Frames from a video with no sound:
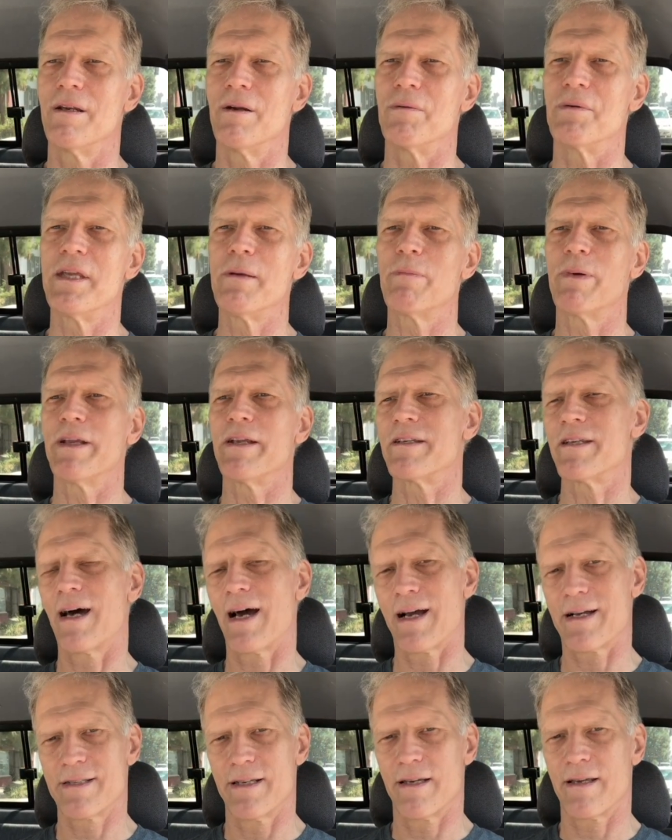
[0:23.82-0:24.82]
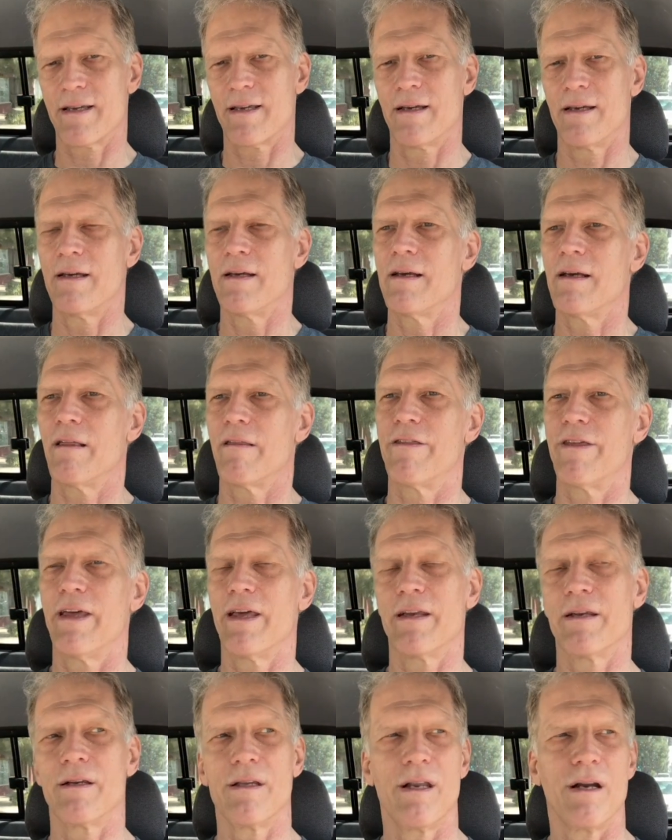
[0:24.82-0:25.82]
deeply toxic,
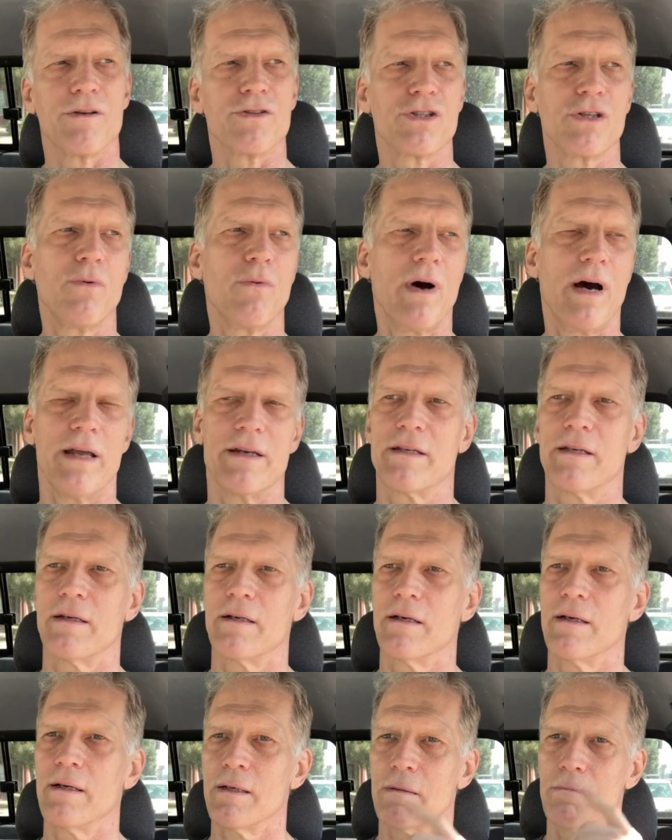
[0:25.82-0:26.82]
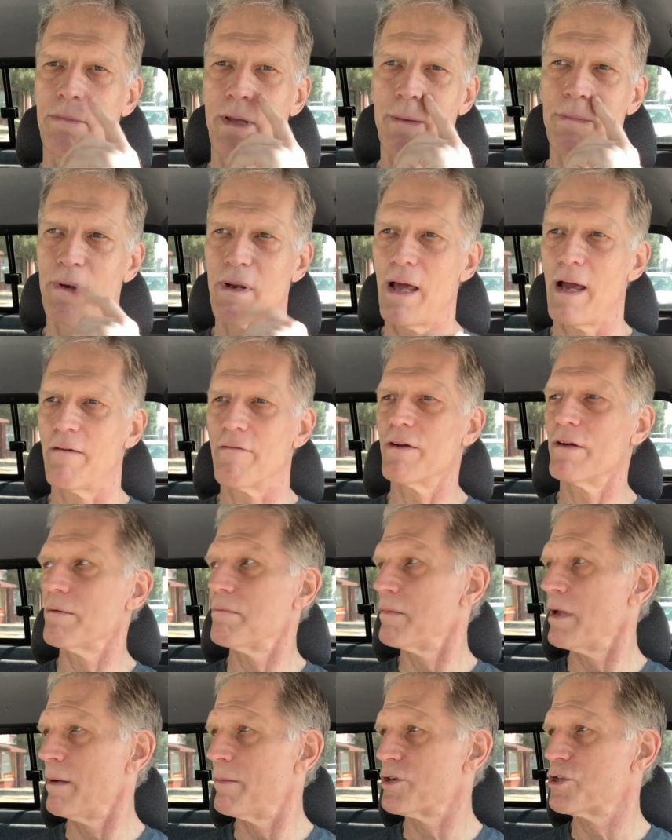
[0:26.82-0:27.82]
then, so what? People have their
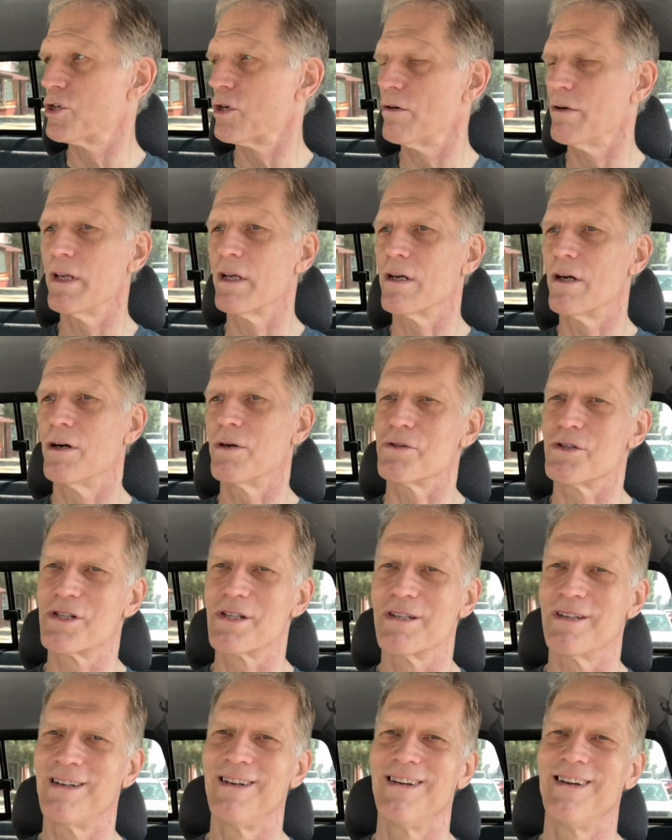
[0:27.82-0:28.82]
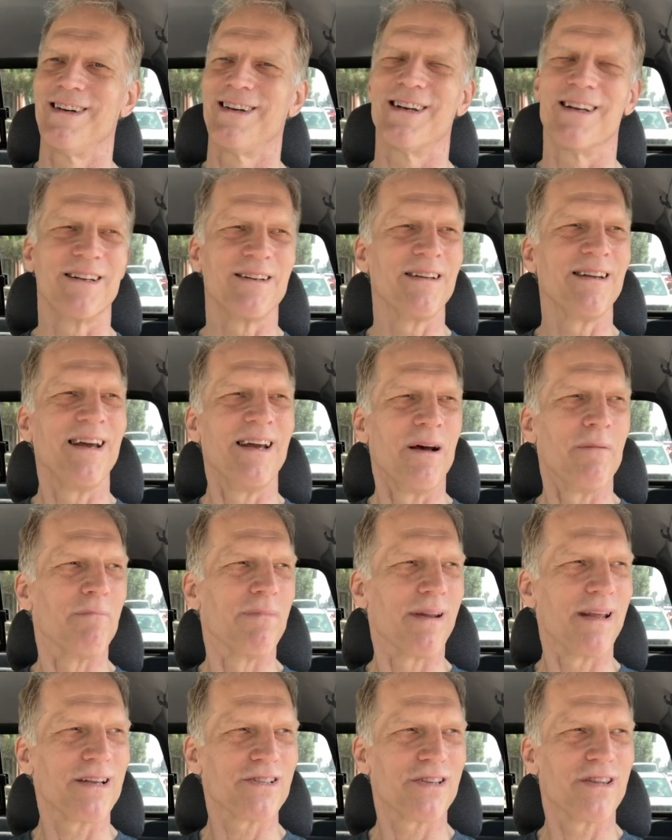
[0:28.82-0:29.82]
immature egos, and
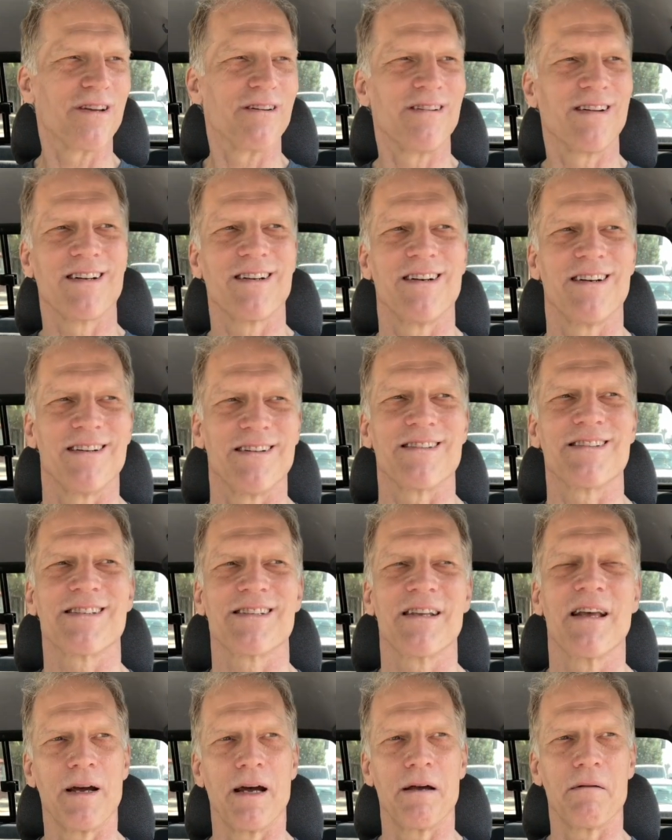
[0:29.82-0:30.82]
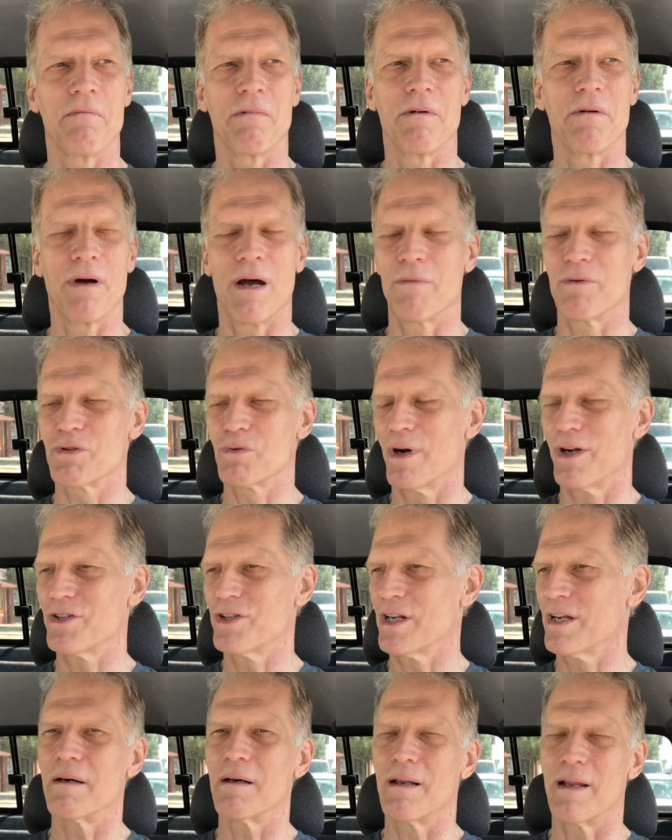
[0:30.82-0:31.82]
bless their little hearts. I was
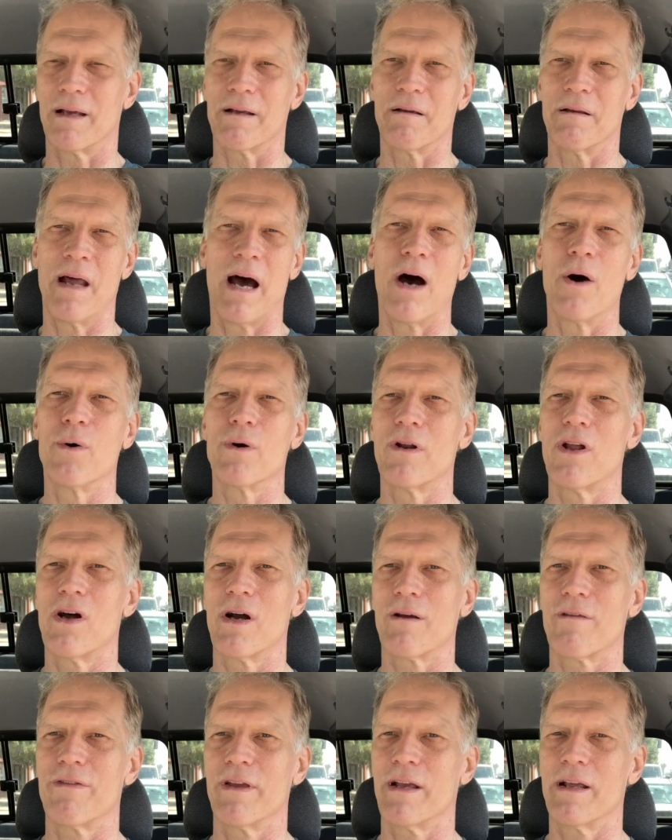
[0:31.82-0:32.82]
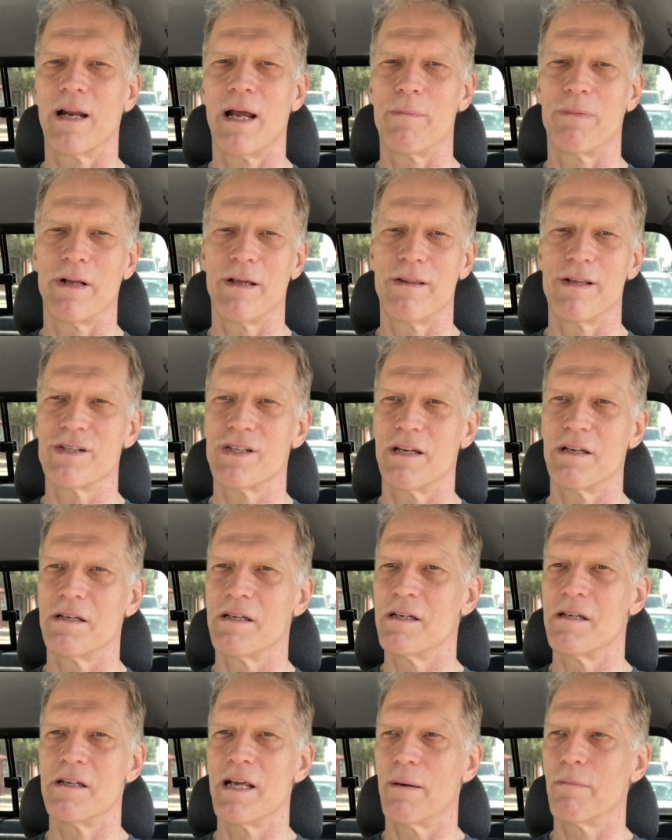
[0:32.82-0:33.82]
watching like an hour-long thing, and I play these
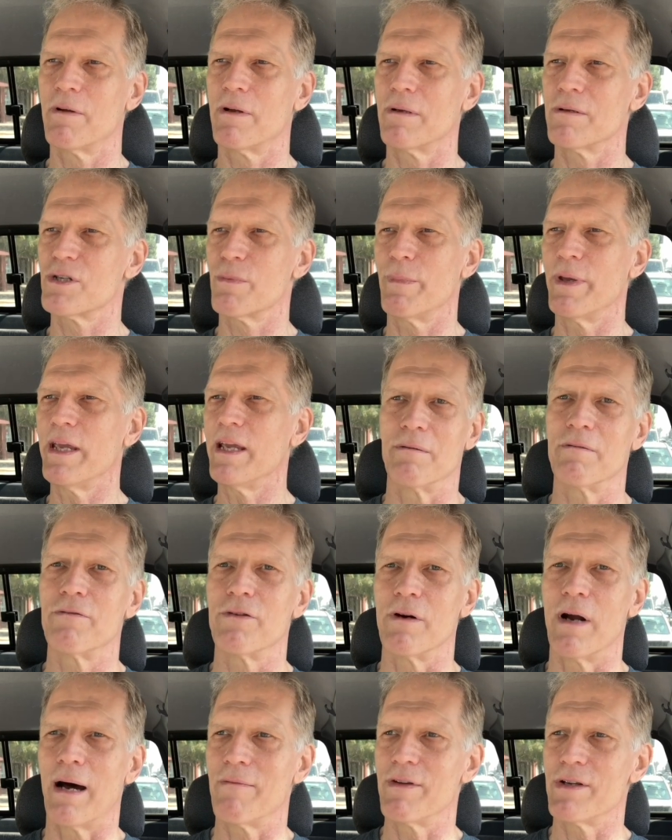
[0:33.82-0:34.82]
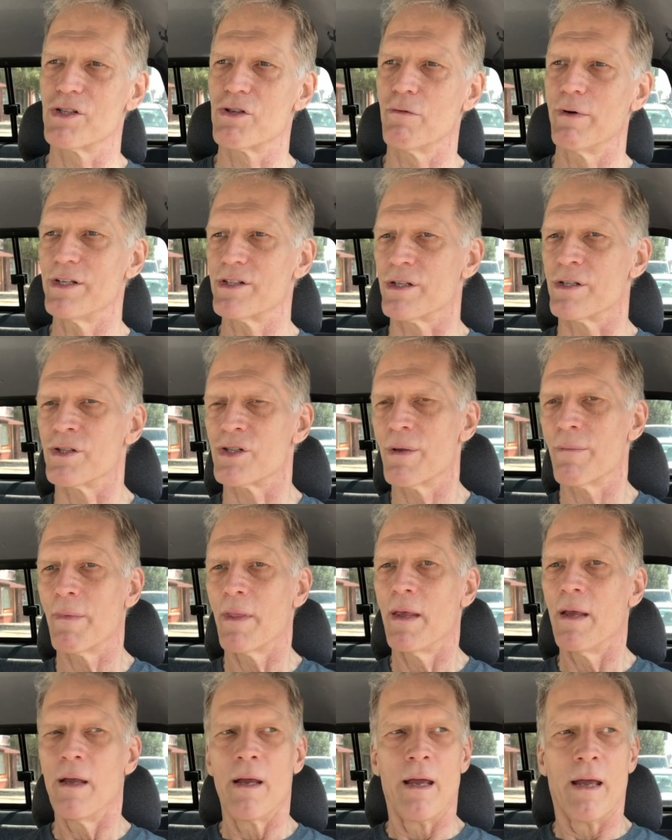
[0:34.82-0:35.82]
at double speed for obvious reasons.
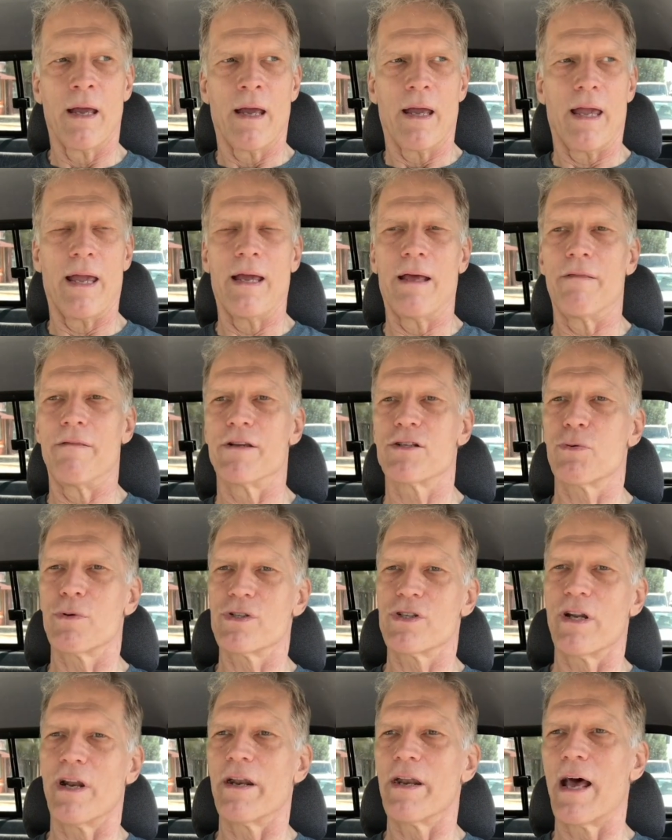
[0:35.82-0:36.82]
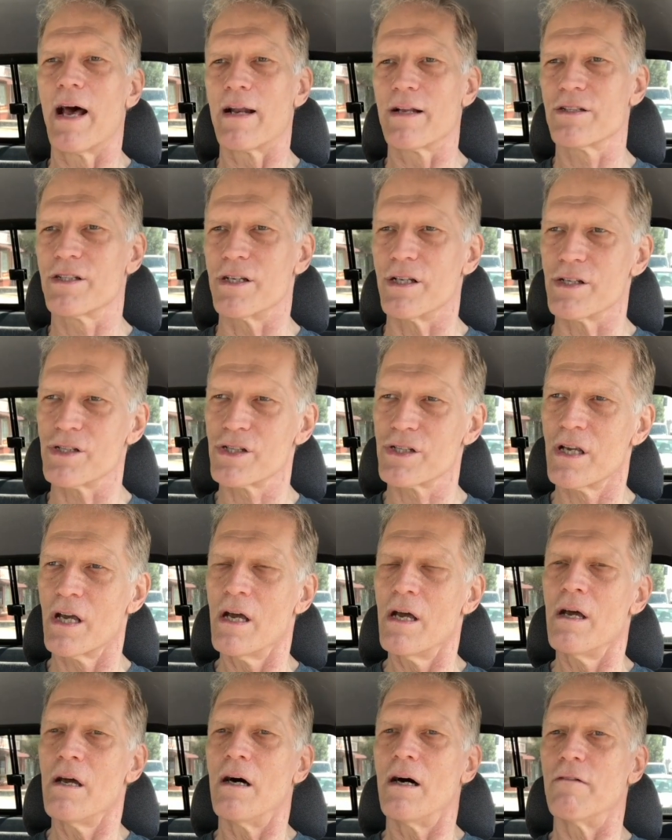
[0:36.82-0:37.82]
And this was an analysis
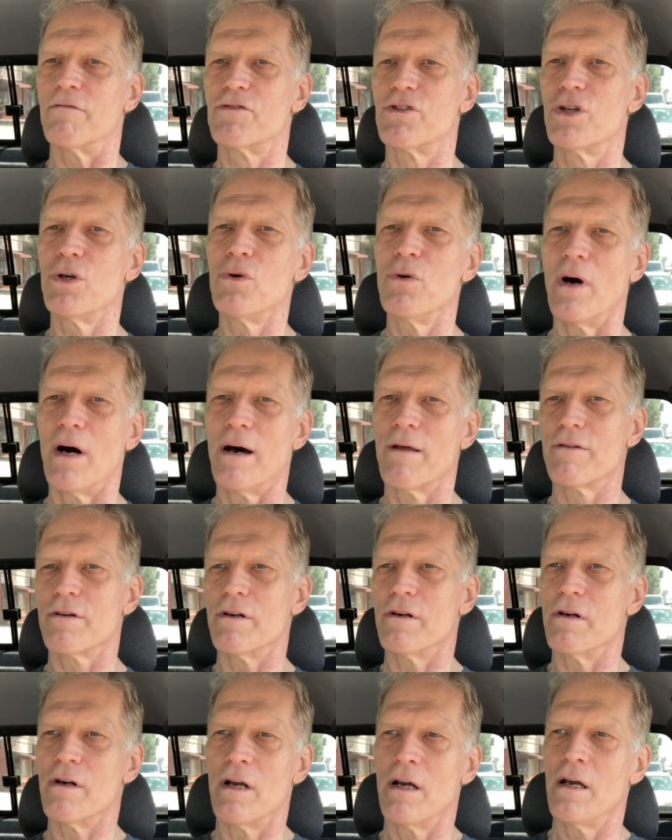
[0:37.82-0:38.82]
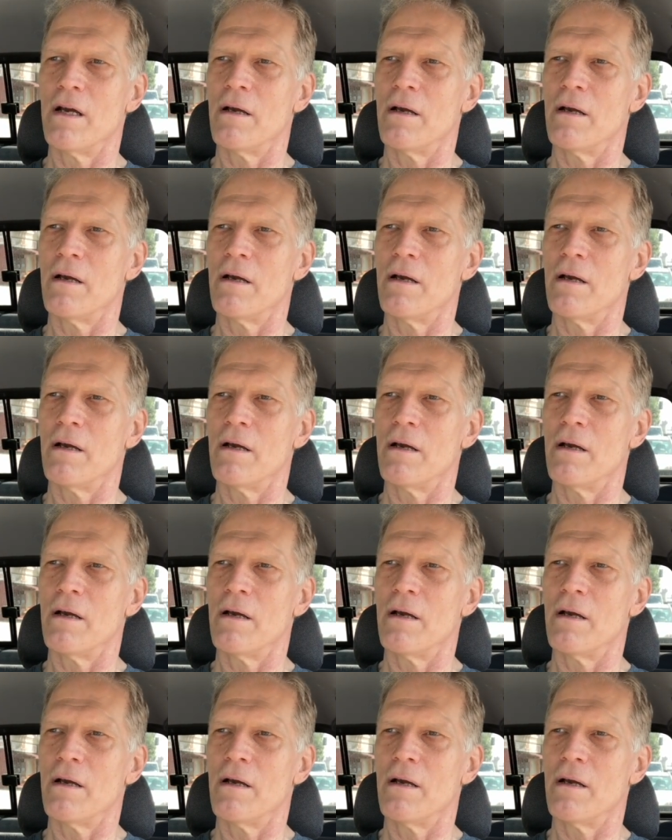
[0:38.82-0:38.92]
of two other